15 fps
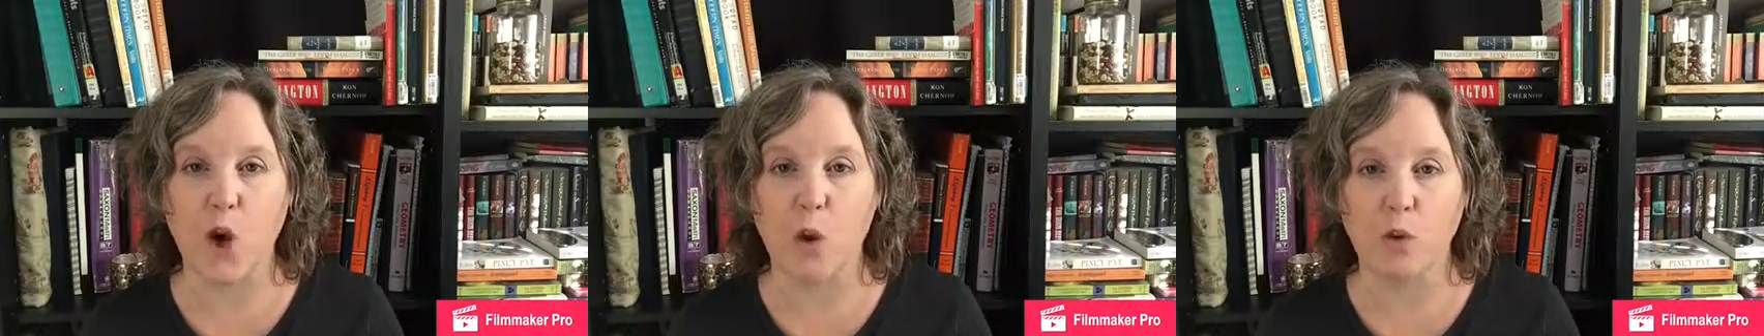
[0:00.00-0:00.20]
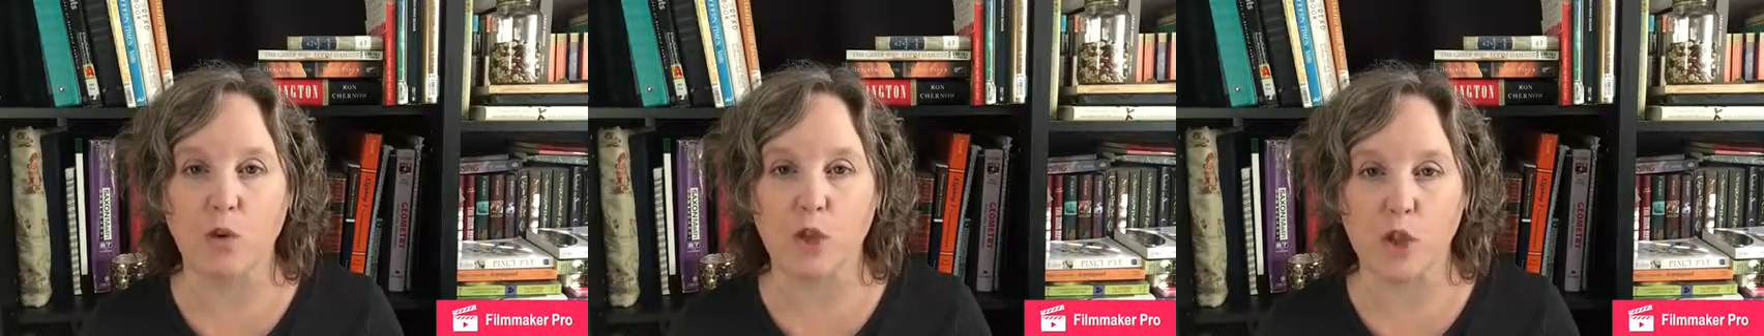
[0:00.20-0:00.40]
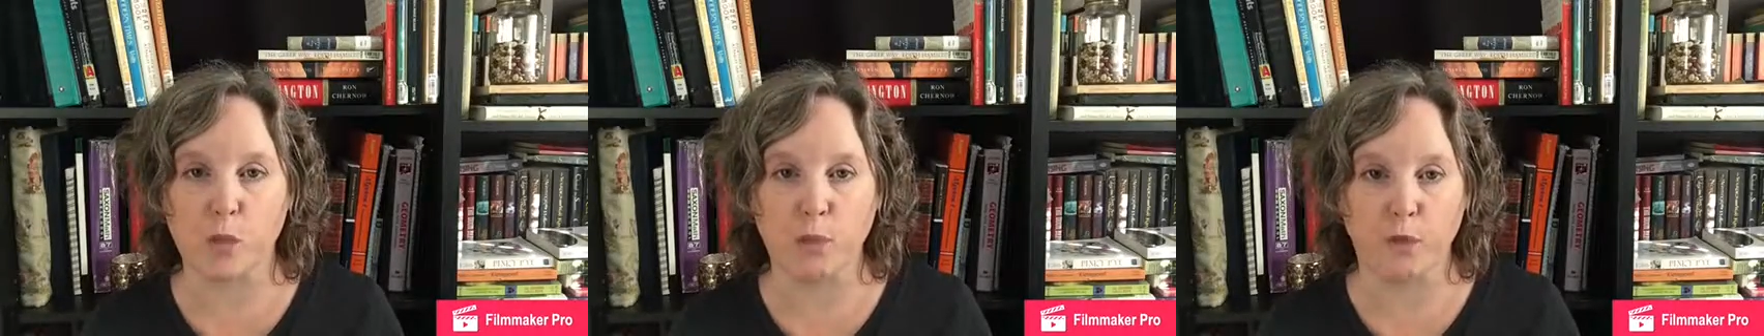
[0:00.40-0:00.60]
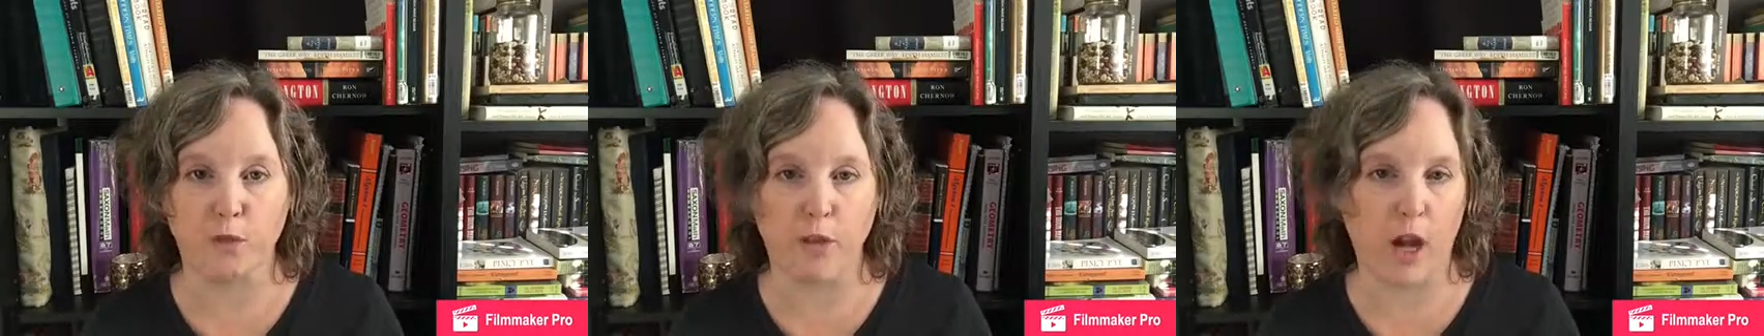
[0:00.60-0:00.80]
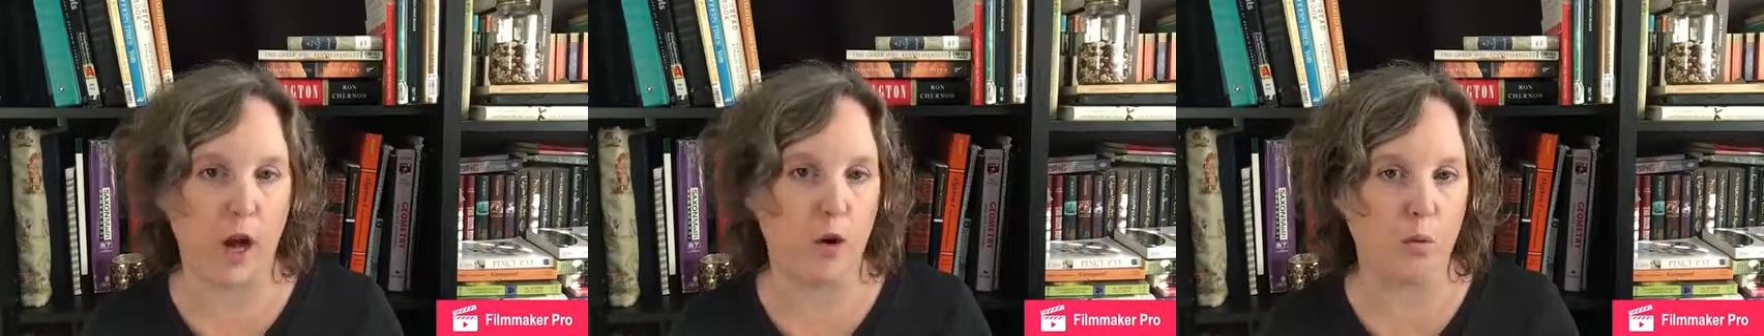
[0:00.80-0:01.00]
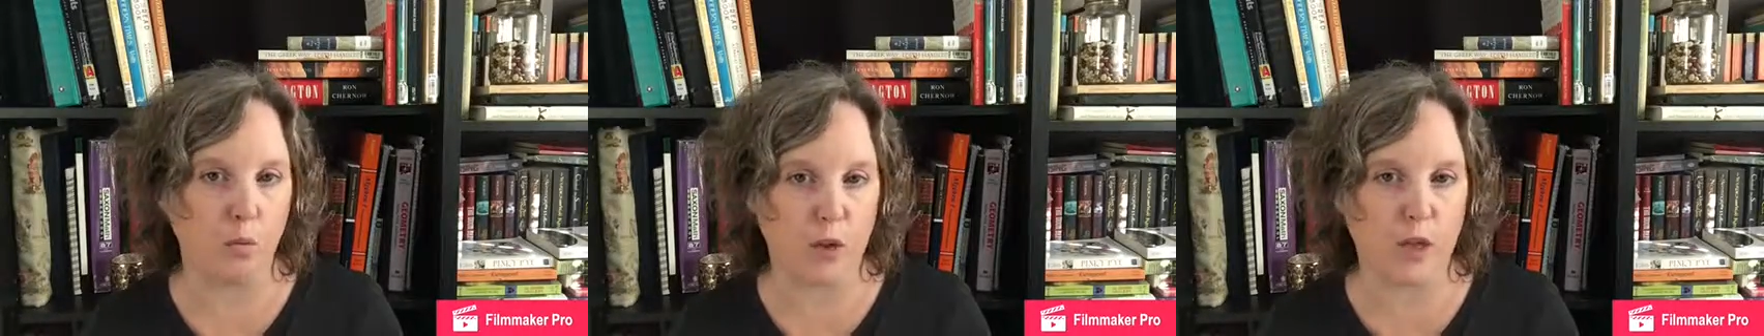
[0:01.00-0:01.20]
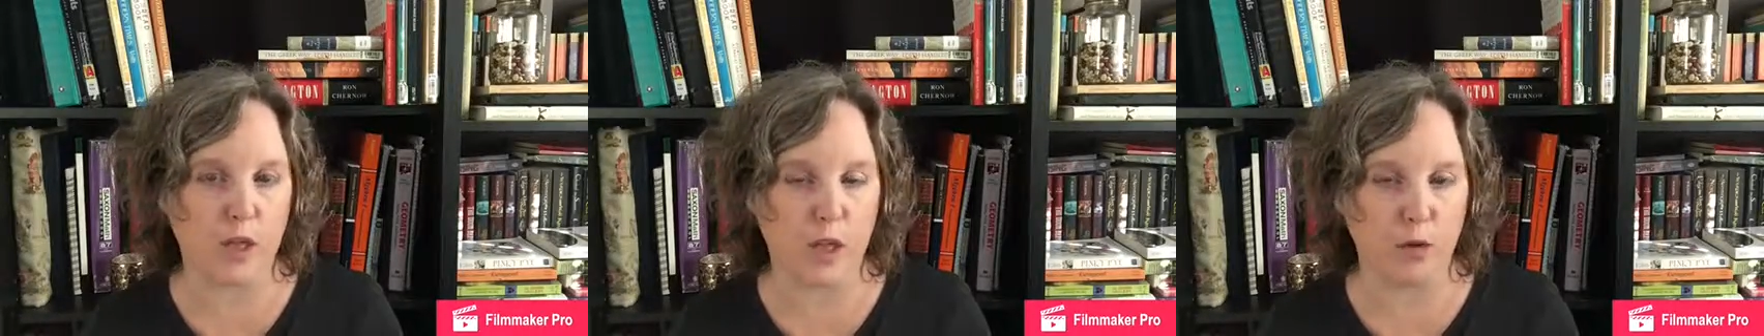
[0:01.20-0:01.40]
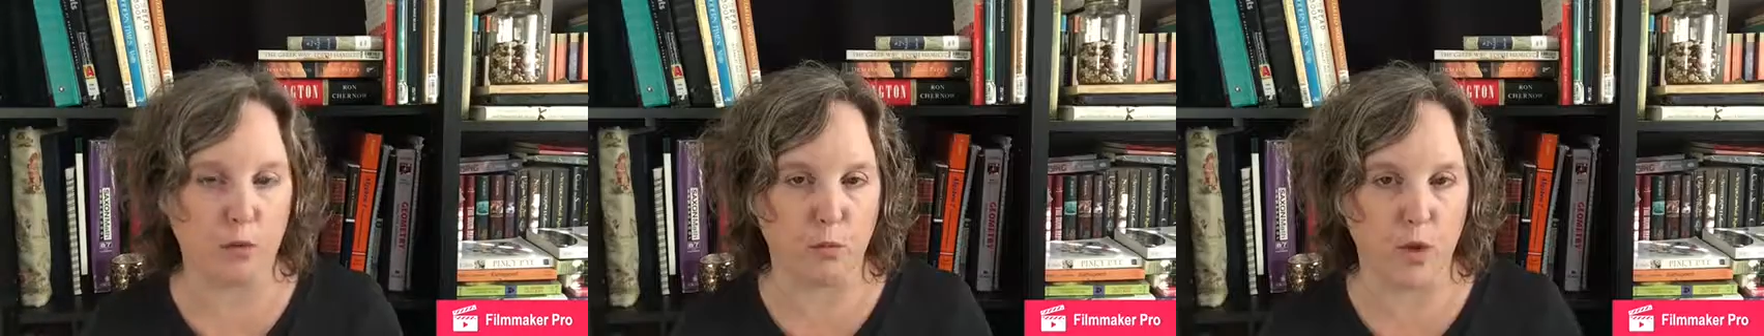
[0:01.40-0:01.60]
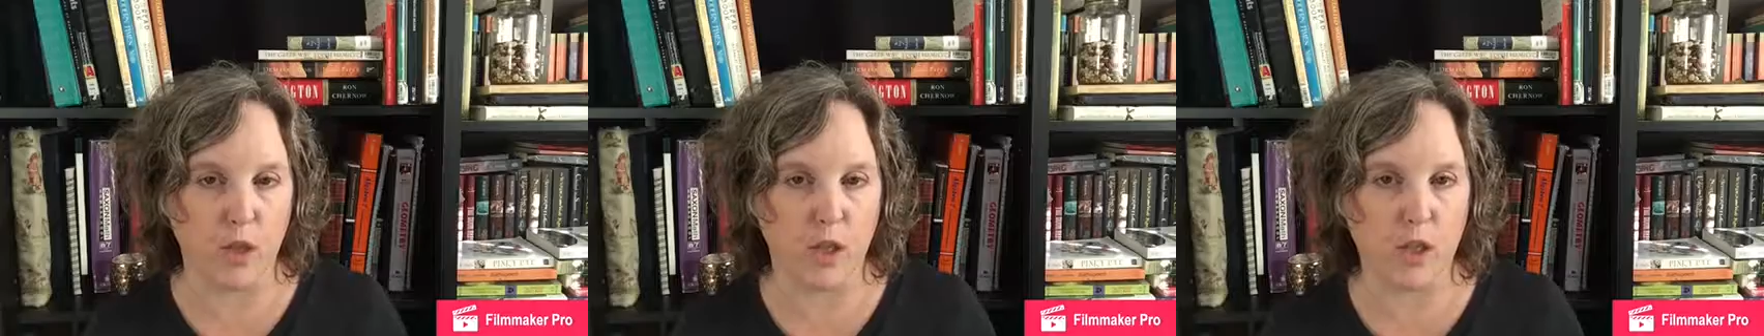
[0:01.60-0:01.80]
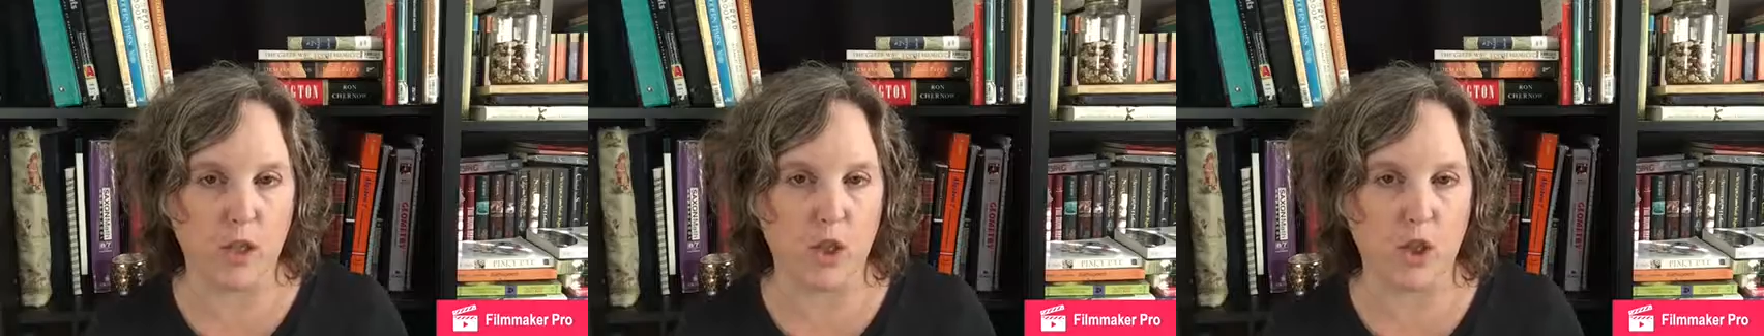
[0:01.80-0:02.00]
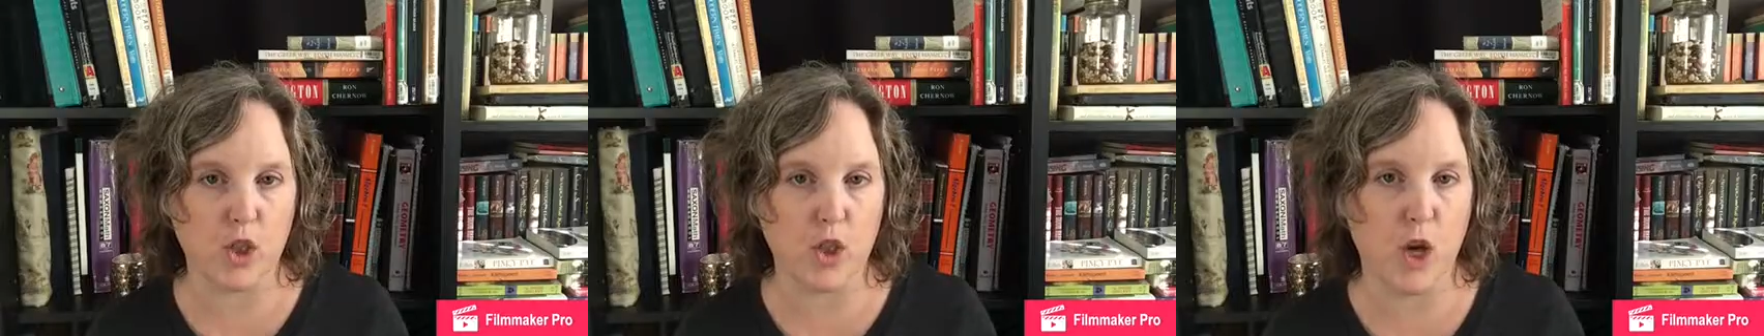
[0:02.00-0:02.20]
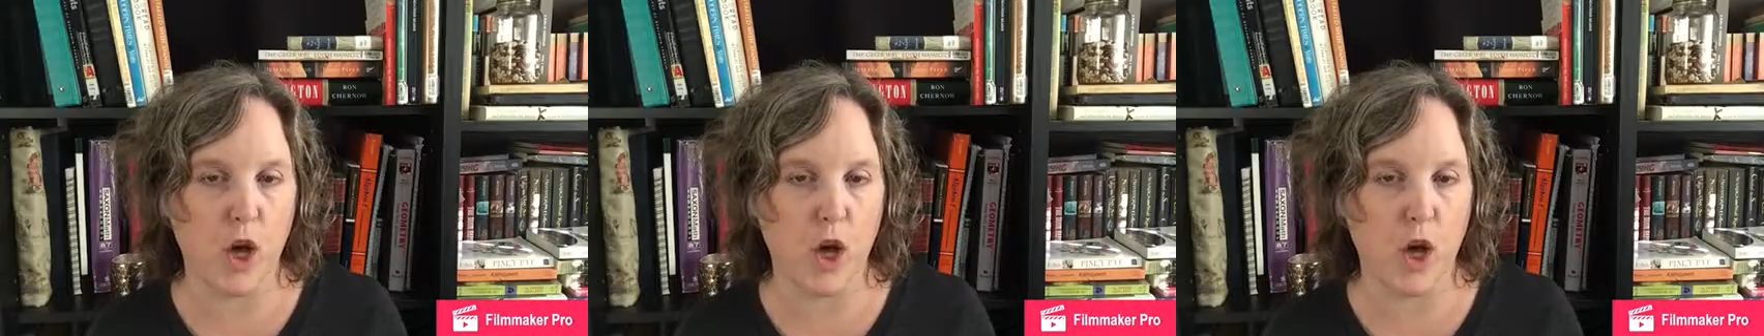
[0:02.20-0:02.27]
ownership of that once they reach